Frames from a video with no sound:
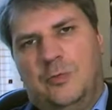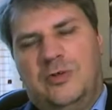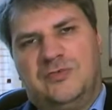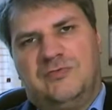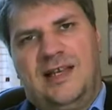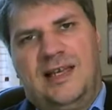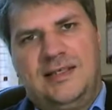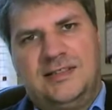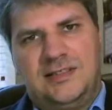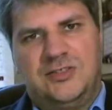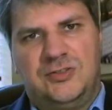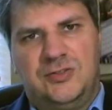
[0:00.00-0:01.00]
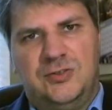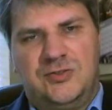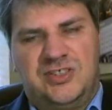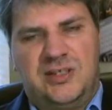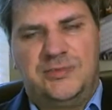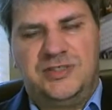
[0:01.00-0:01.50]
what's related to
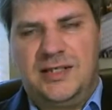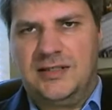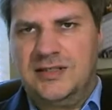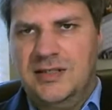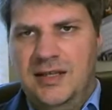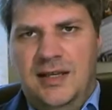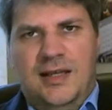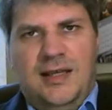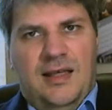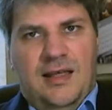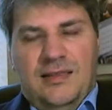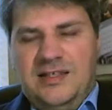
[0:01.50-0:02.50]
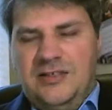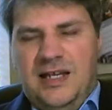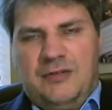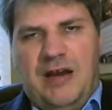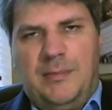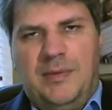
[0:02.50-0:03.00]
your subject, things
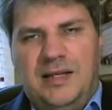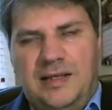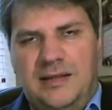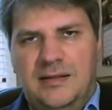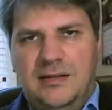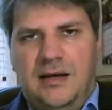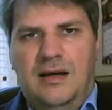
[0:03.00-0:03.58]
like Grammarly.